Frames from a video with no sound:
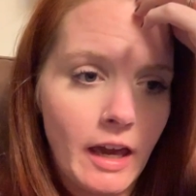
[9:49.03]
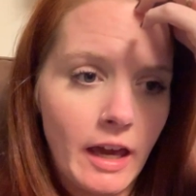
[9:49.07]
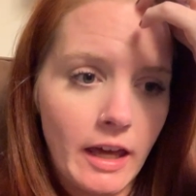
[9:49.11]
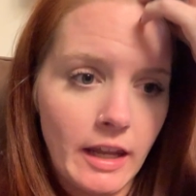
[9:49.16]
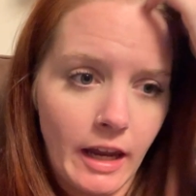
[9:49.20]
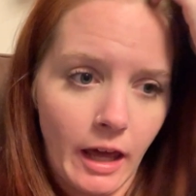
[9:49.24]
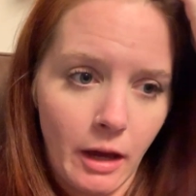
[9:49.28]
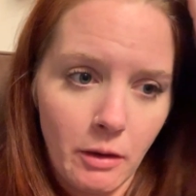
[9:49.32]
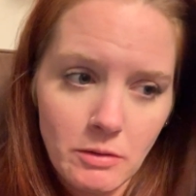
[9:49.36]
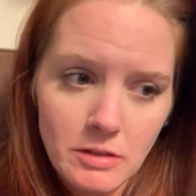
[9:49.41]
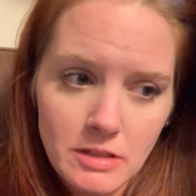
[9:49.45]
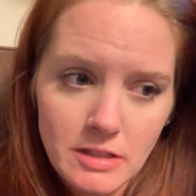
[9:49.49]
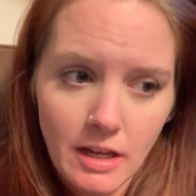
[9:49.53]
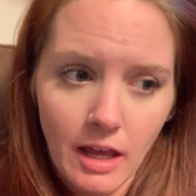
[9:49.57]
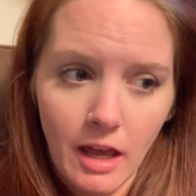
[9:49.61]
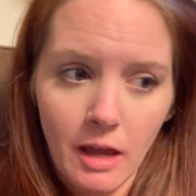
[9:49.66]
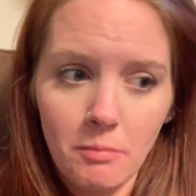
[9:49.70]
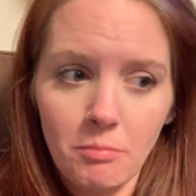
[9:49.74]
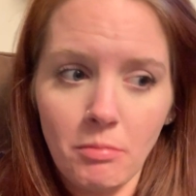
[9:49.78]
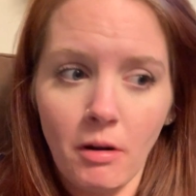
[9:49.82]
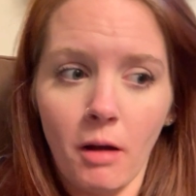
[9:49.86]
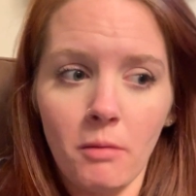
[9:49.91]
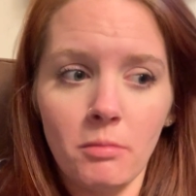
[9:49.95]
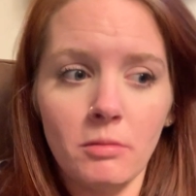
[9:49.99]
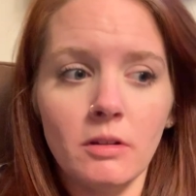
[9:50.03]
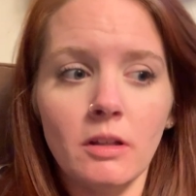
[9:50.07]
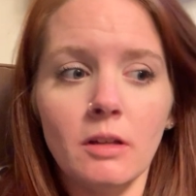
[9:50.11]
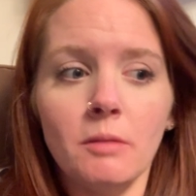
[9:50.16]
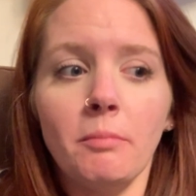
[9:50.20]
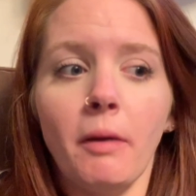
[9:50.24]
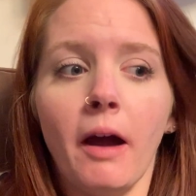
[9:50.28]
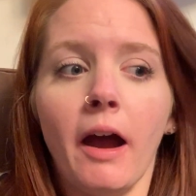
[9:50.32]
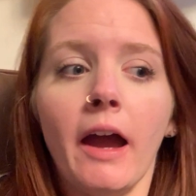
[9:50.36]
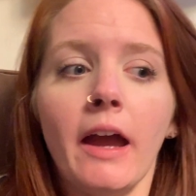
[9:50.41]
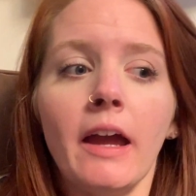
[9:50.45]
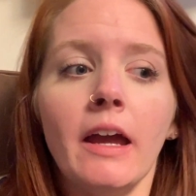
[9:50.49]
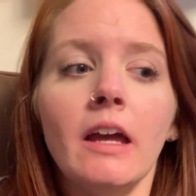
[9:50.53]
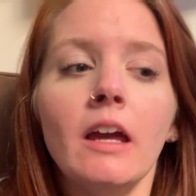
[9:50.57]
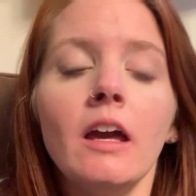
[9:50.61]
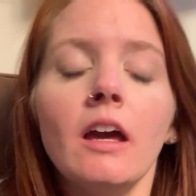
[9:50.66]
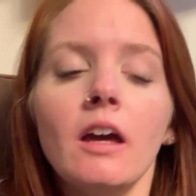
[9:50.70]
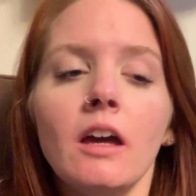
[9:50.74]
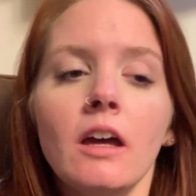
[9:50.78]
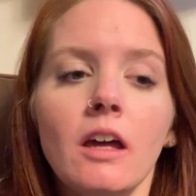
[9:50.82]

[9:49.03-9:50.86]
and I would say probably by